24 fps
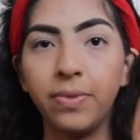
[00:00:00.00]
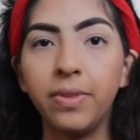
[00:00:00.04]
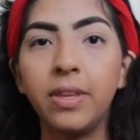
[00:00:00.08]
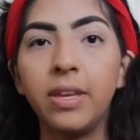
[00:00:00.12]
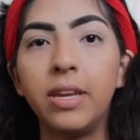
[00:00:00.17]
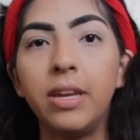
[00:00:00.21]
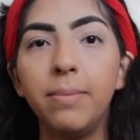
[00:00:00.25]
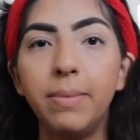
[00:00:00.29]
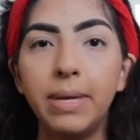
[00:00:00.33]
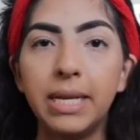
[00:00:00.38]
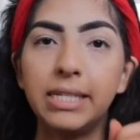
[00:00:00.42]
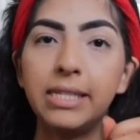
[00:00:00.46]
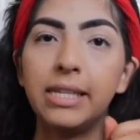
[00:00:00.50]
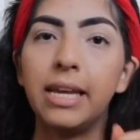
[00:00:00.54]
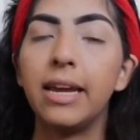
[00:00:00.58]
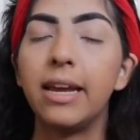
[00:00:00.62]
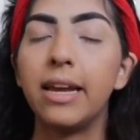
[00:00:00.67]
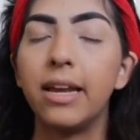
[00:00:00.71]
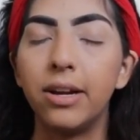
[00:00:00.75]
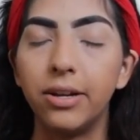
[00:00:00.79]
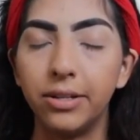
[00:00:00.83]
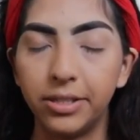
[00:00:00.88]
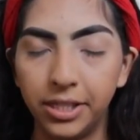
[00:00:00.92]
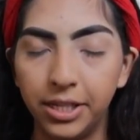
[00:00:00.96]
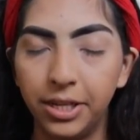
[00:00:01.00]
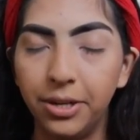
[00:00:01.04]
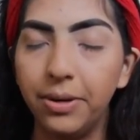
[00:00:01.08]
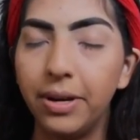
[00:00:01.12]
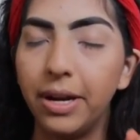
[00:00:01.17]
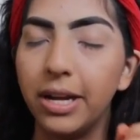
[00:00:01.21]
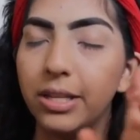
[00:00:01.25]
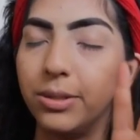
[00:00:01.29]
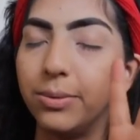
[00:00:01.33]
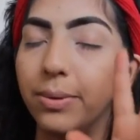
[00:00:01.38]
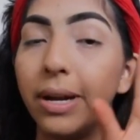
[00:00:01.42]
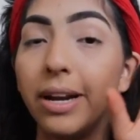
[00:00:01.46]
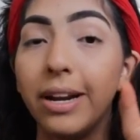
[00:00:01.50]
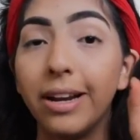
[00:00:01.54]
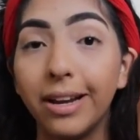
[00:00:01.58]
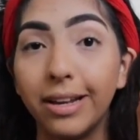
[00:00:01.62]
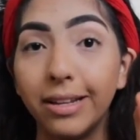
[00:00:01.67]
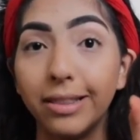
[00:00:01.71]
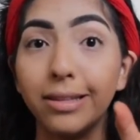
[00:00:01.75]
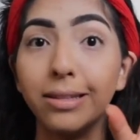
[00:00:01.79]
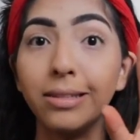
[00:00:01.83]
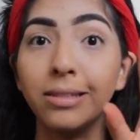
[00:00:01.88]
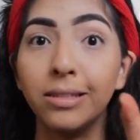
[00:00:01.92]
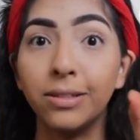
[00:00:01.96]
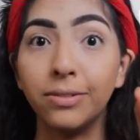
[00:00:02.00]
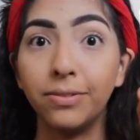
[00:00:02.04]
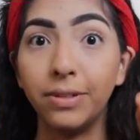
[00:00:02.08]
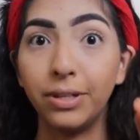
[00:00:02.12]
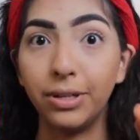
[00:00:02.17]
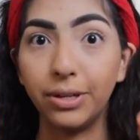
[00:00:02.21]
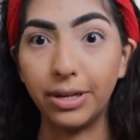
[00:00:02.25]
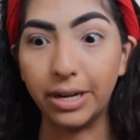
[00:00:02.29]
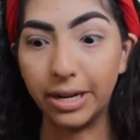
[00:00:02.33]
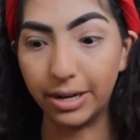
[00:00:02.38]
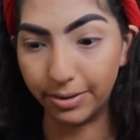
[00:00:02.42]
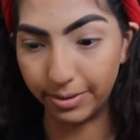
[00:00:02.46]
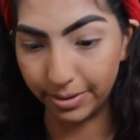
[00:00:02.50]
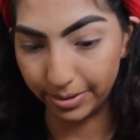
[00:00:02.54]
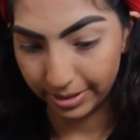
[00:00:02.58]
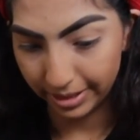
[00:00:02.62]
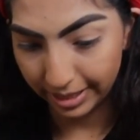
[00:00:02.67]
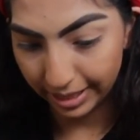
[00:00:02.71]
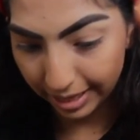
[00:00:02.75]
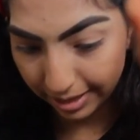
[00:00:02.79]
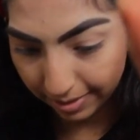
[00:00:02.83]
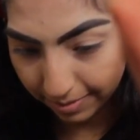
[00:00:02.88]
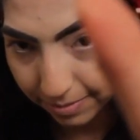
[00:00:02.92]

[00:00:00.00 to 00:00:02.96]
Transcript: give me a second. I'll see you guys when I got this stuff figured out, okay?